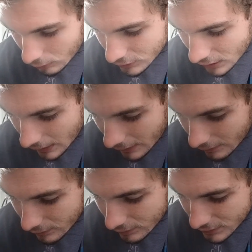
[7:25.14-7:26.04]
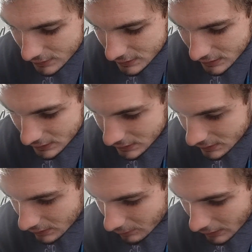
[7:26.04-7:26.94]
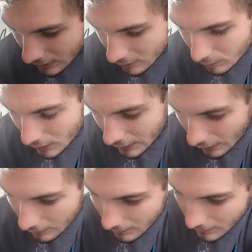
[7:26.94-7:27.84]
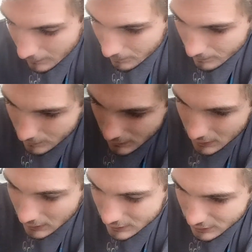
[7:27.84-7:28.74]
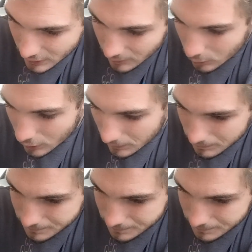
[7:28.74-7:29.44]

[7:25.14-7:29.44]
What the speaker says: which I have since eliminated, but yeah, I'm gonna stir it more.